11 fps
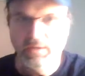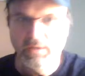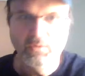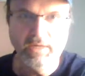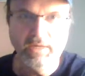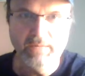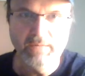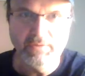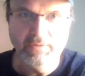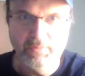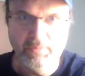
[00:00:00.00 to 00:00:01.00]
What games have
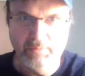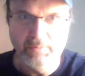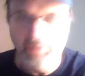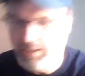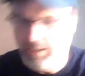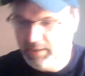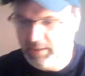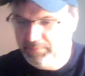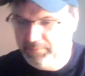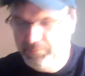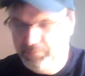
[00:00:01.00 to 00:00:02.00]
you been playing?
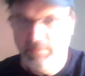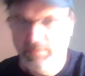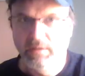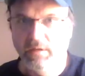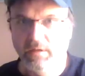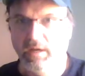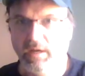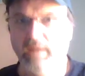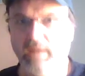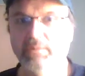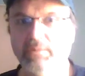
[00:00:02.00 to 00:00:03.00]
I
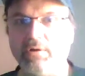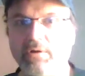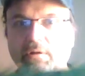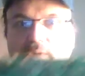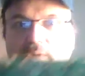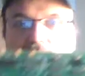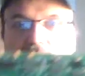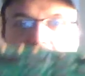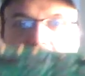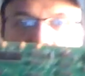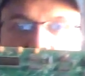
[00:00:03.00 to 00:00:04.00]
am currently working
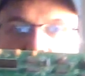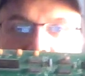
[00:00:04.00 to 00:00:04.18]
on,